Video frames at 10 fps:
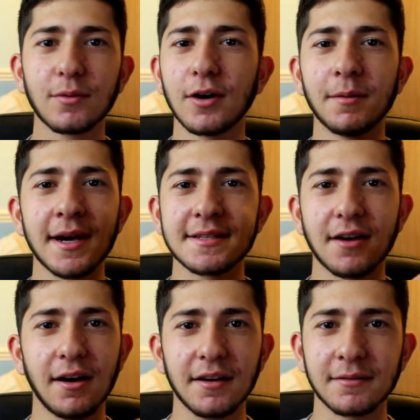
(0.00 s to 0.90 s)
What am I
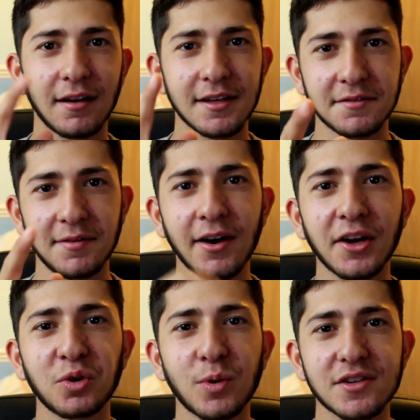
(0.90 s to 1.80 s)
starting? That's a very
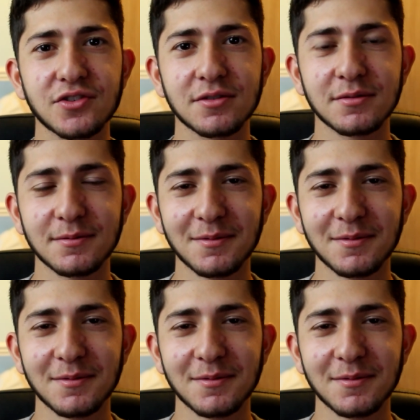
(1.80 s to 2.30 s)
good question.